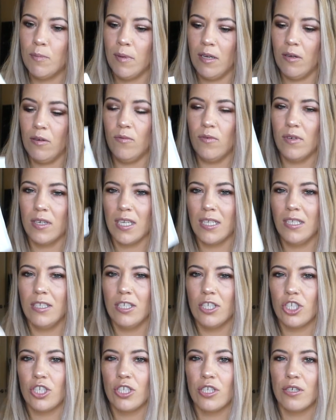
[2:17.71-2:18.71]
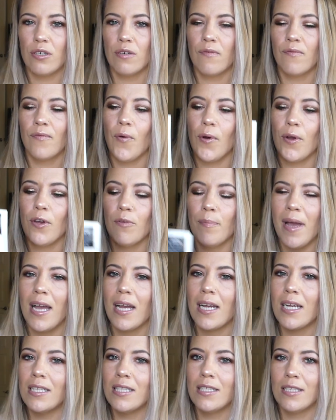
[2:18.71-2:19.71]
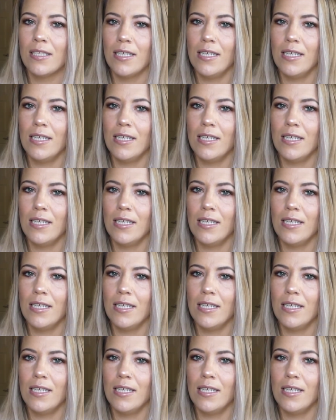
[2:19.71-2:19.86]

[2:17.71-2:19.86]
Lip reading: but conditioner foil packets,